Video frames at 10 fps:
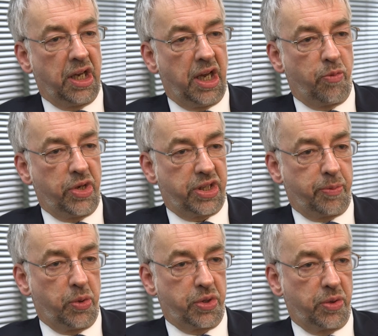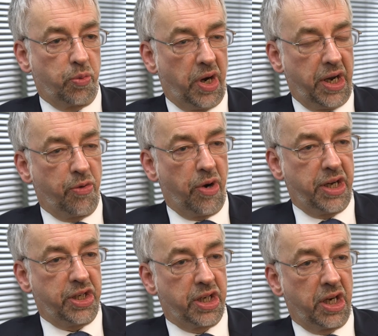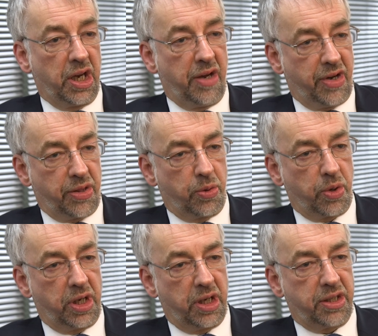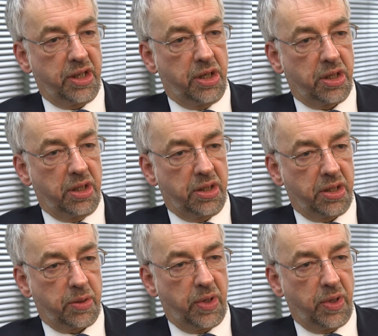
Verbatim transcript: and we support a wide range of other organisations as